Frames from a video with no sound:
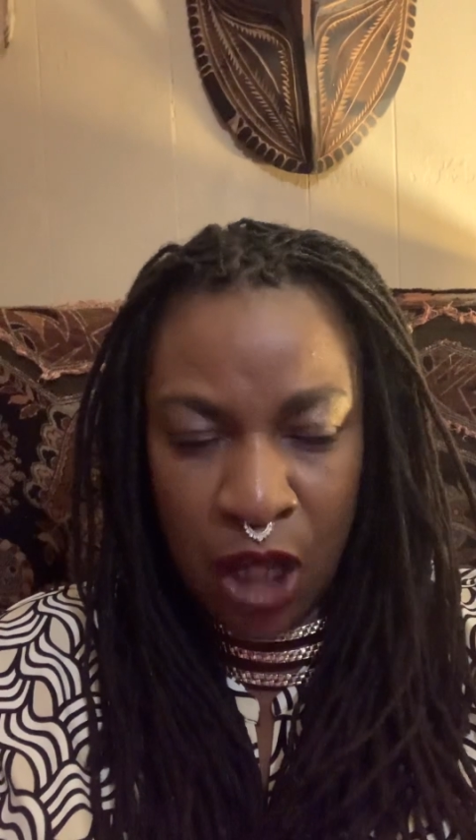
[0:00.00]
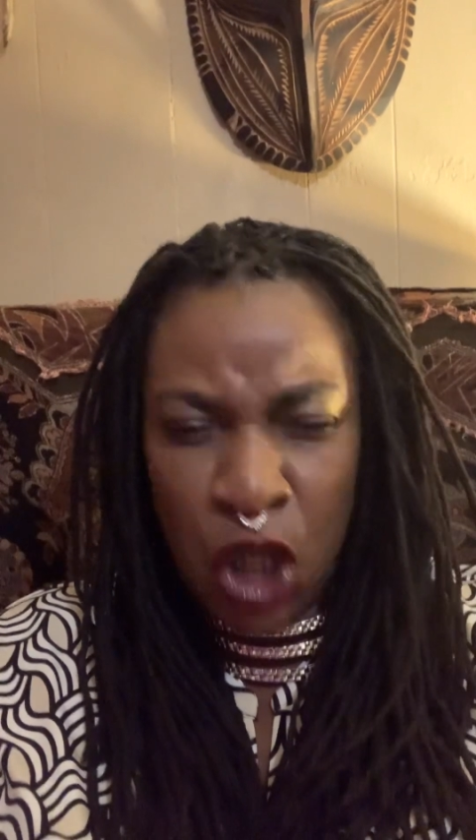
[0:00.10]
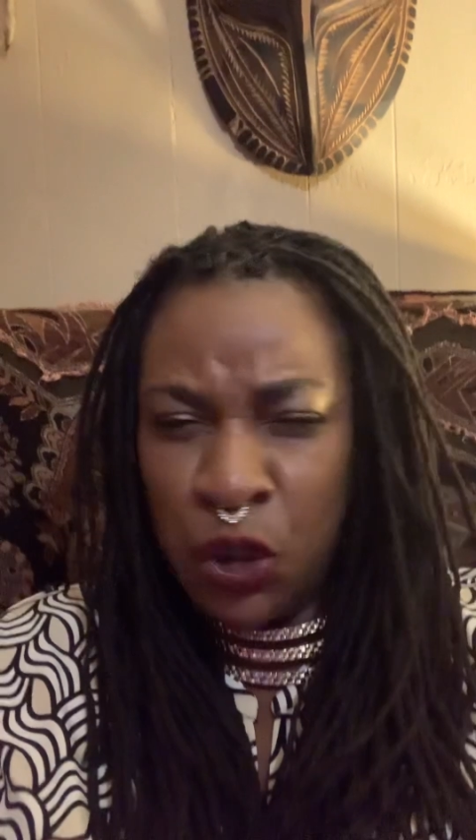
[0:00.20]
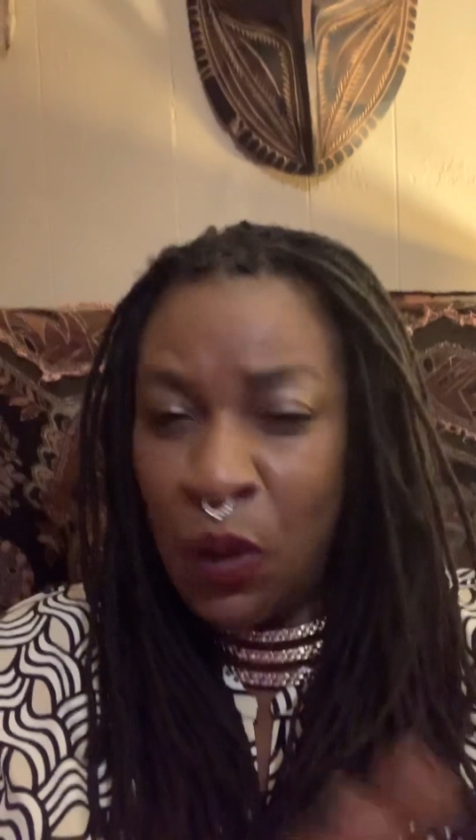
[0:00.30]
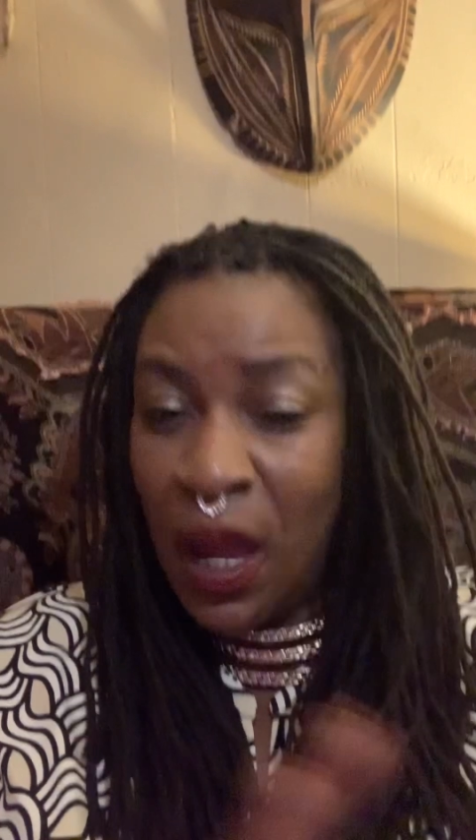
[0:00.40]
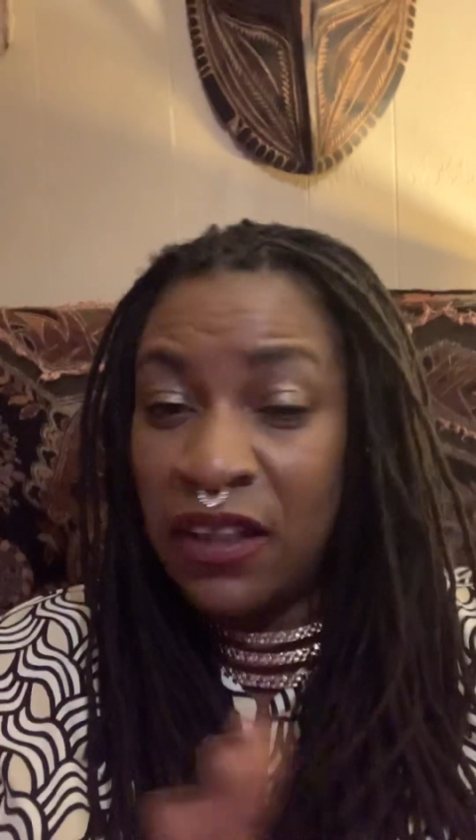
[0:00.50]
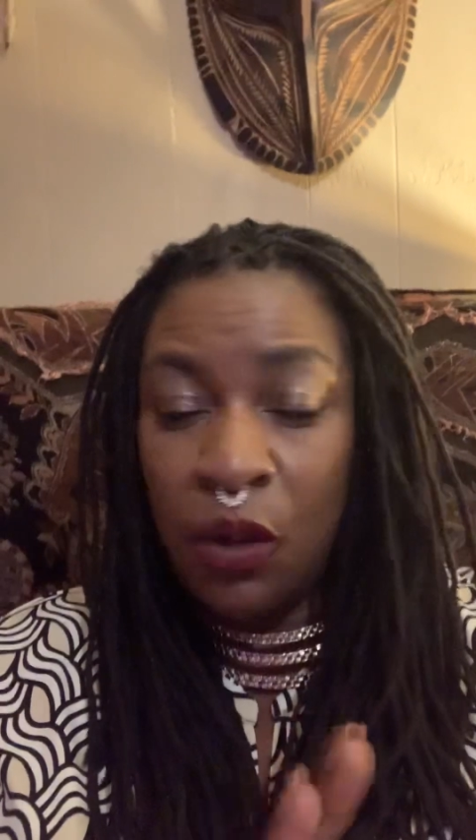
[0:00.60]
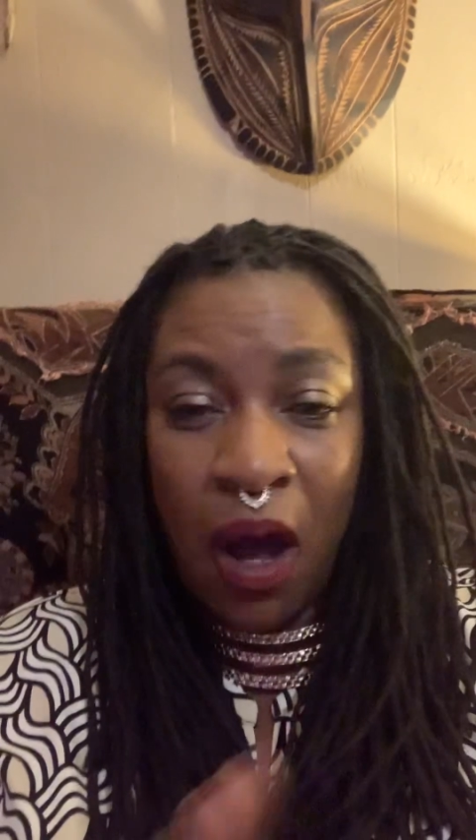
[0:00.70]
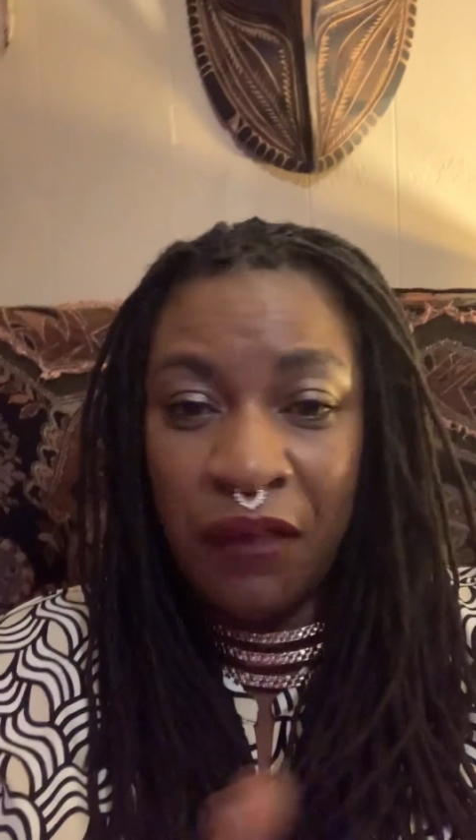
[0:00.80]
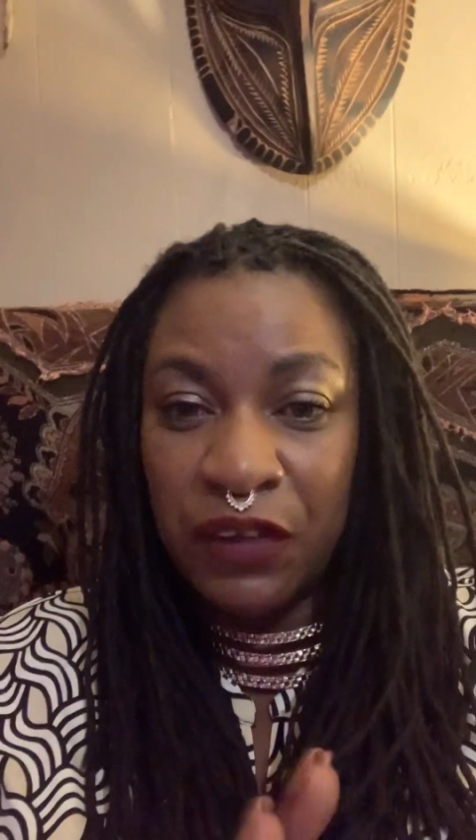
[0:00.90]
you had no
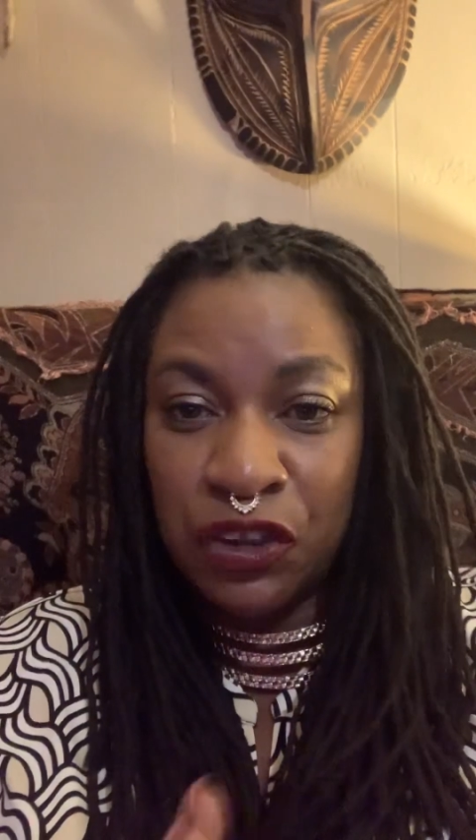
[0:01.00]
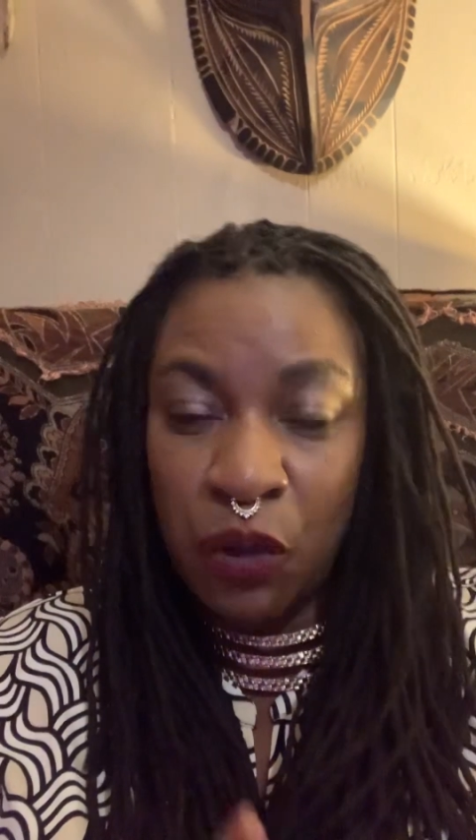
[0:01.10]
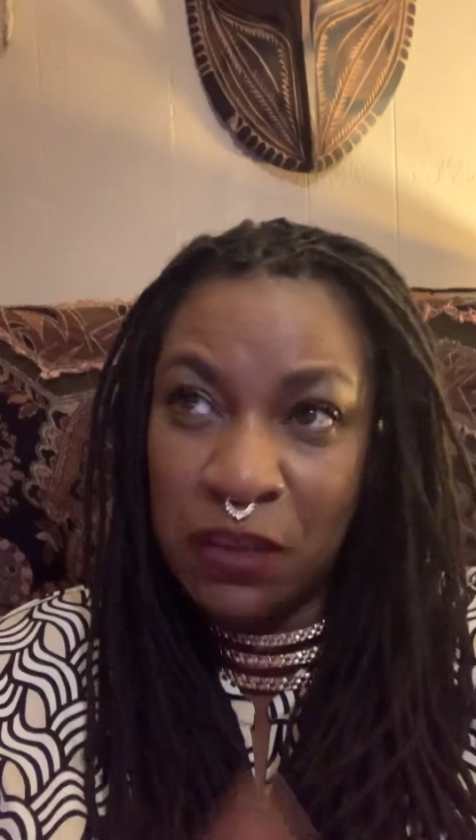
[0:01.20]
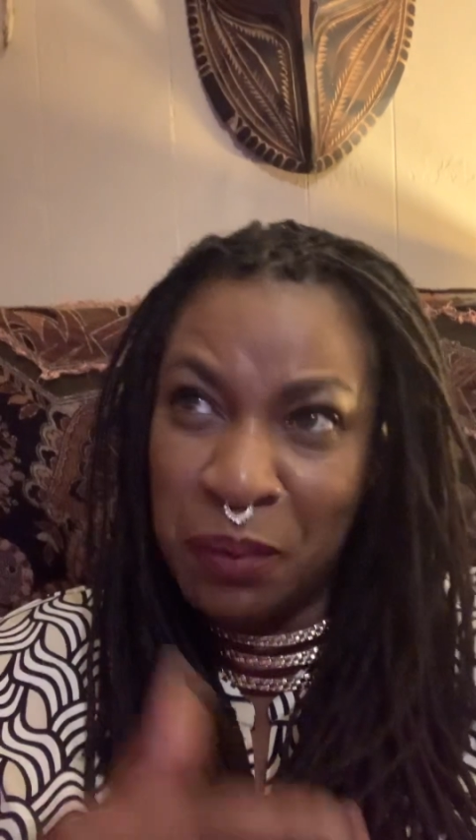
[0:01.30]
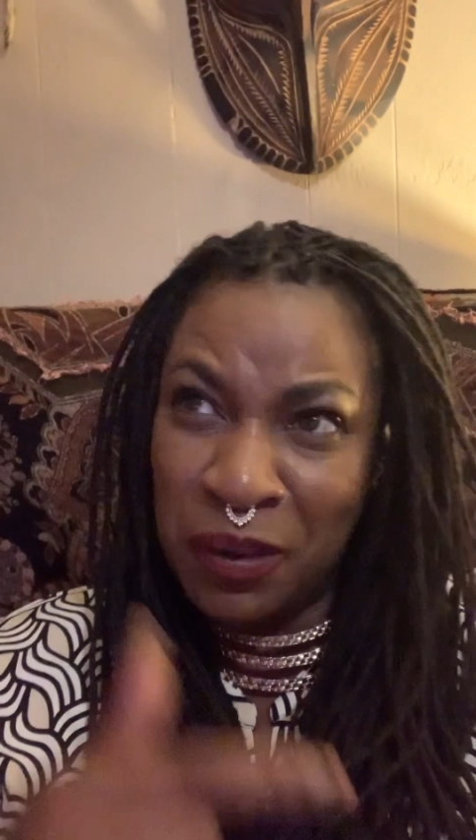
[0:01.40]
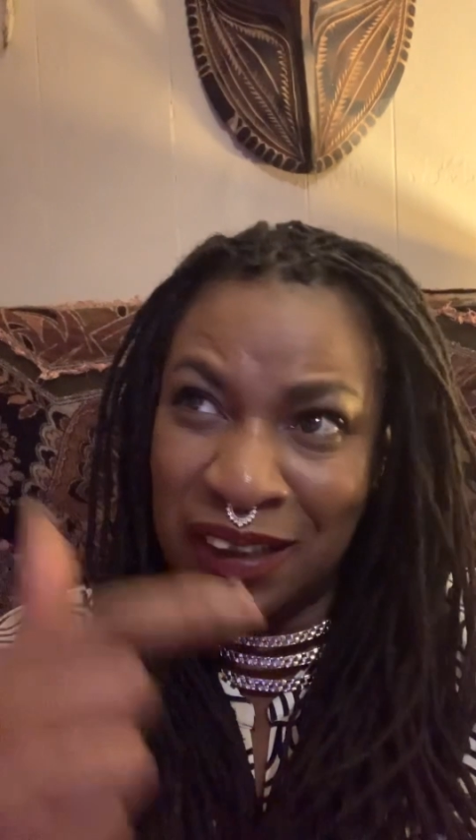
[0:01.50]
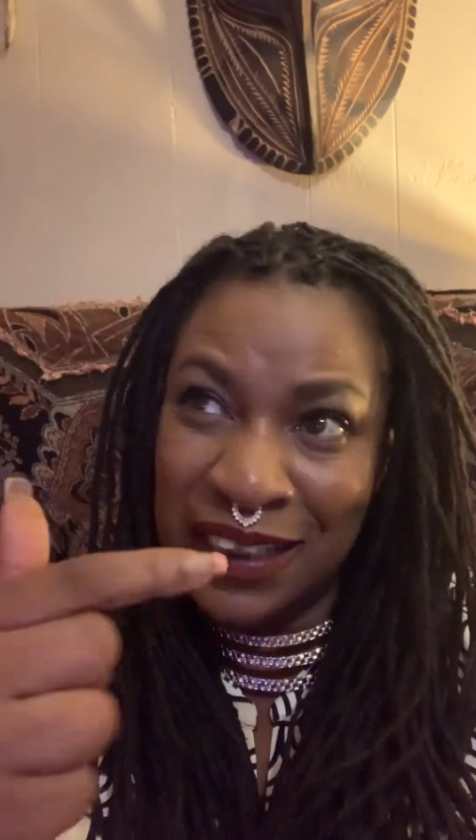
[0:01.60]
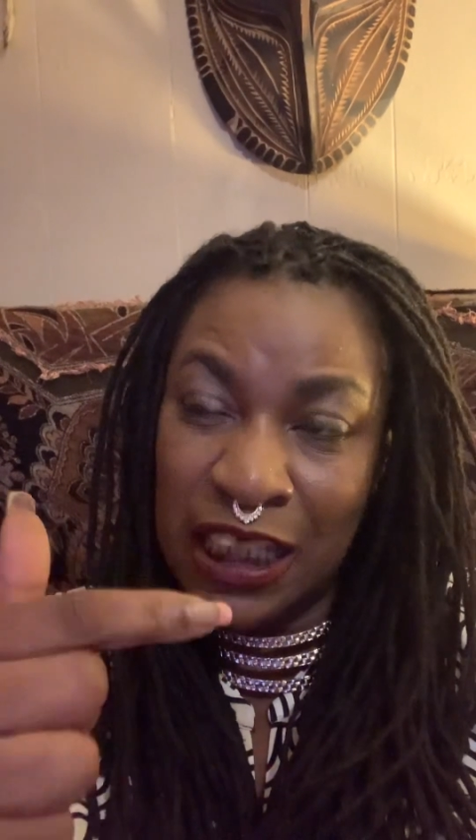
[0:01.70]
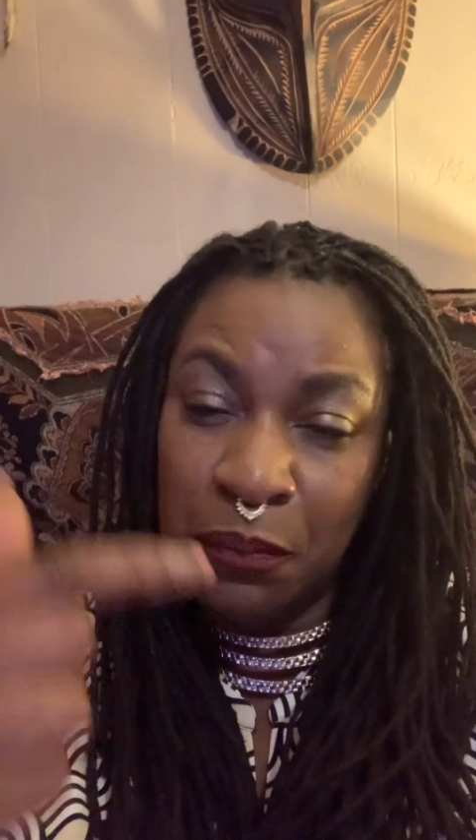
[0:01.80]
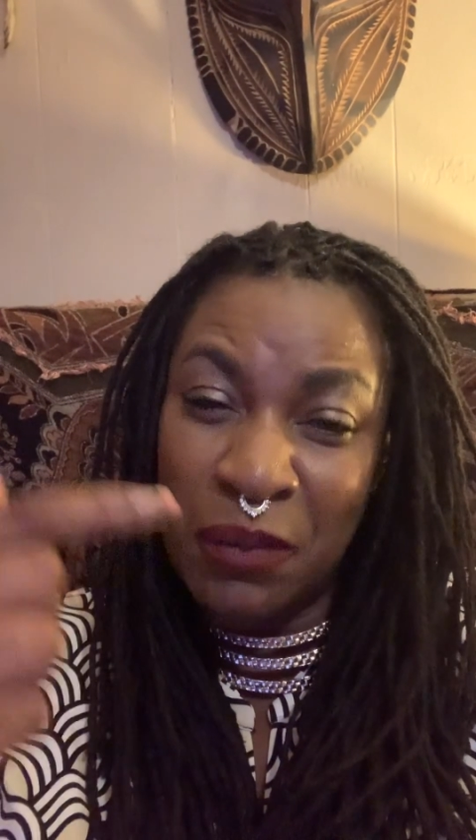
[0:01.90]
other choice but to
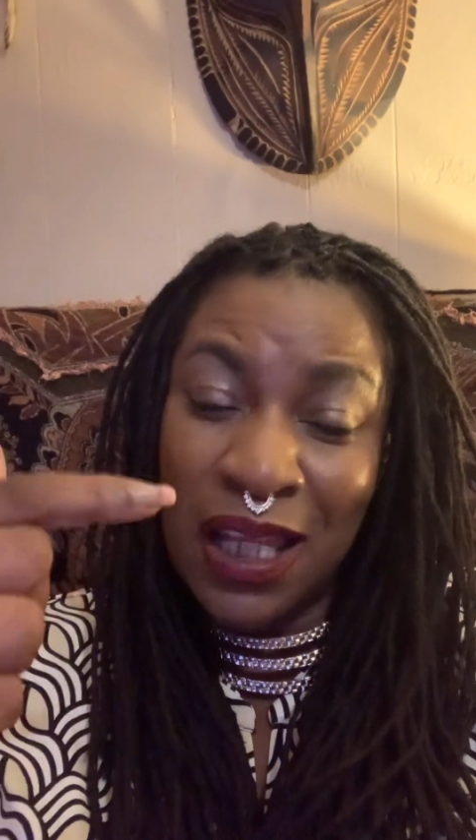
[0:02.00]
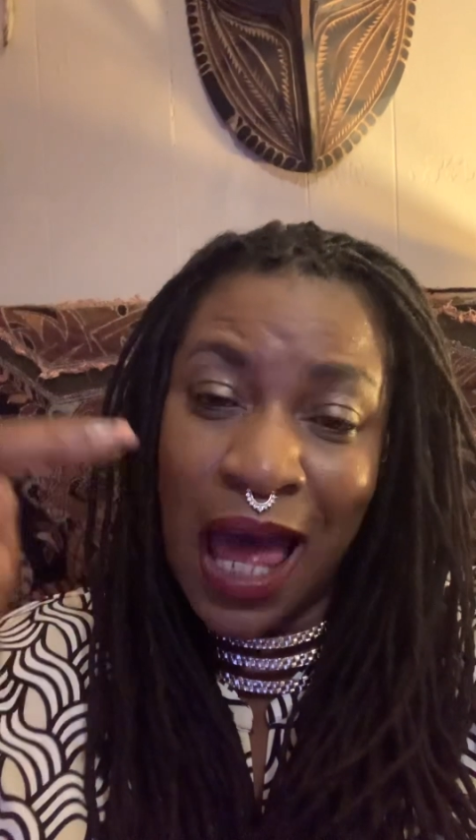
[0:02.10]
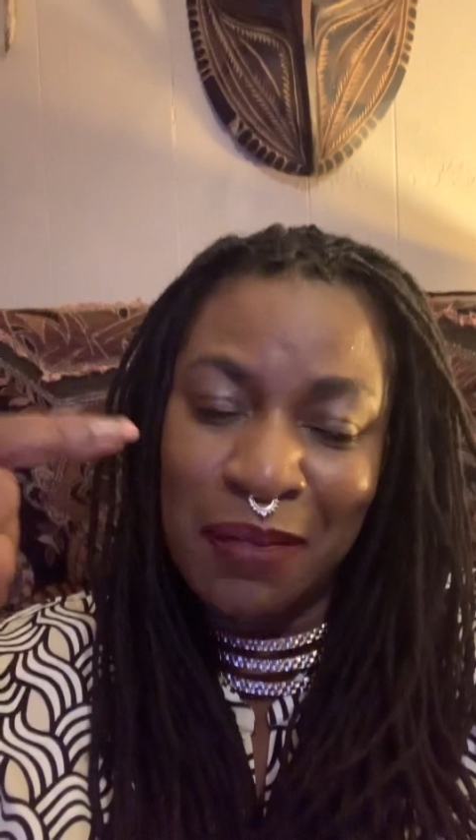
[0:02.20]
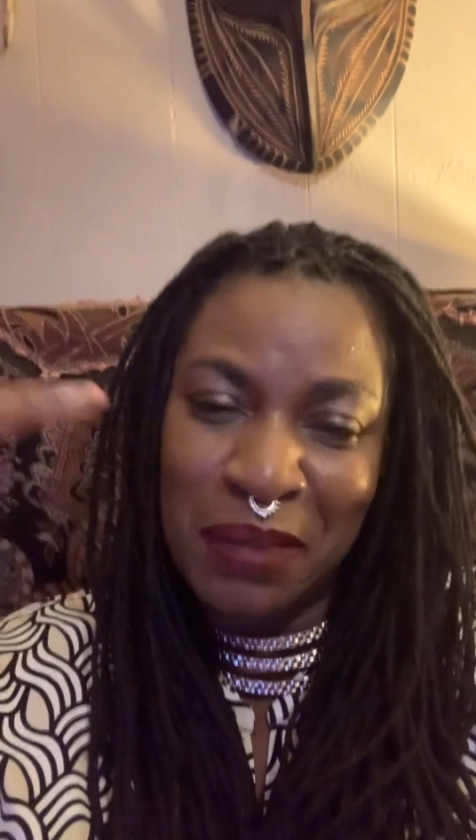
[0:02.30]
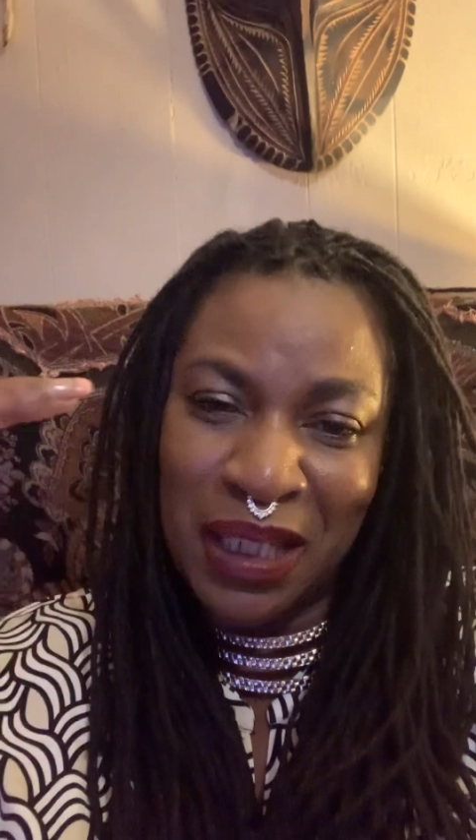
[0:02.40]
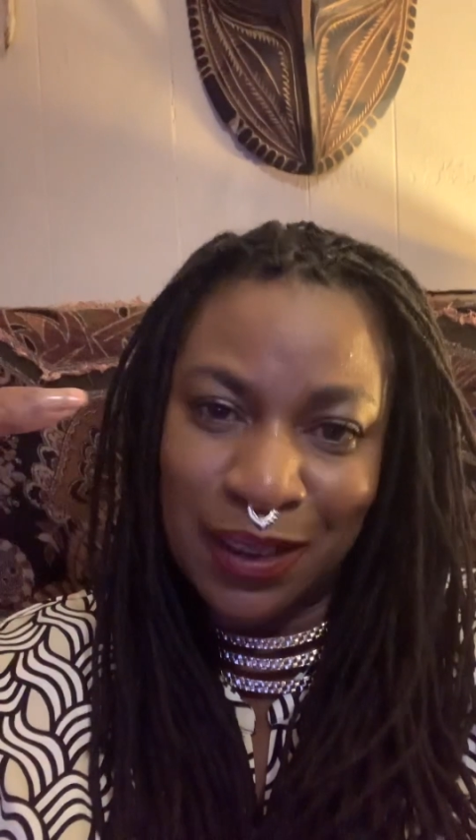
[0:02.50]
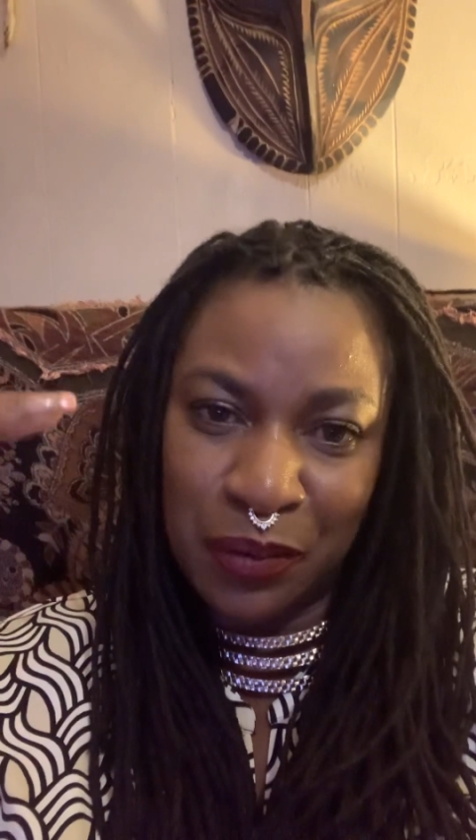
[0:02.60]
keep climbing.